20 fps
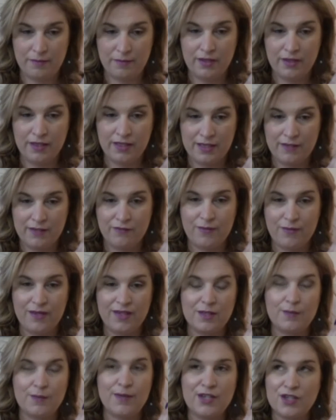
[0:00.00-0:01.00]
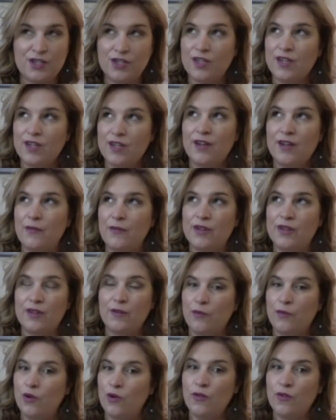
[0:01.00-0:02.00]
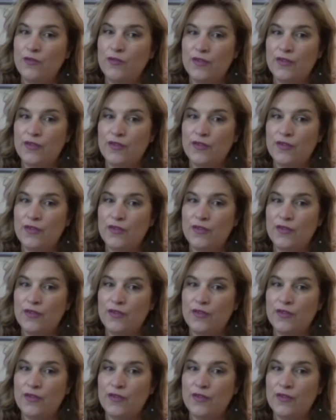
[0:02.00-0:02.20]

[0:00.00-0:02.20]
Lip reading: believe me, especially with the roles